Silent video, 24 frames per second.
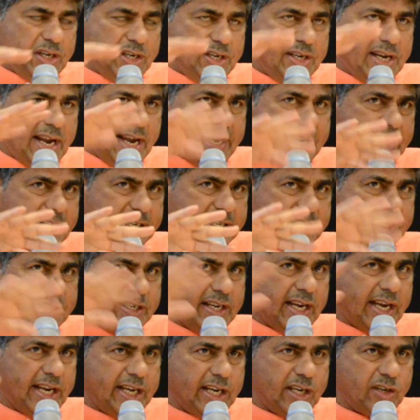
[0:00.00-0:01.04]
direct,
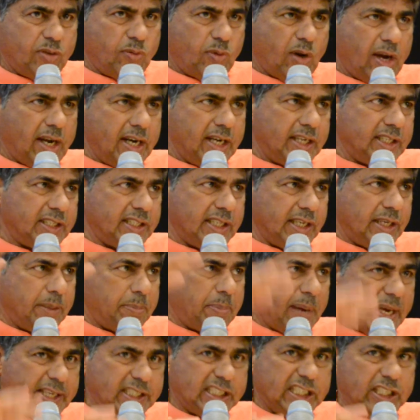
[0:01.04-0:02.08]
indirect violence and
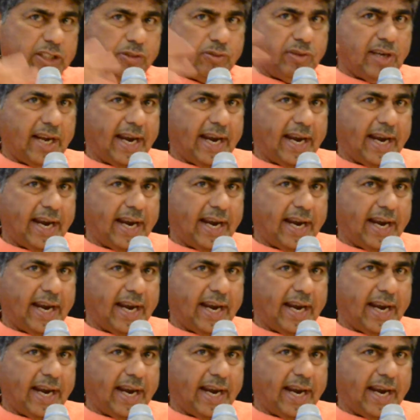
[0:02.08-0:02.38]
passive,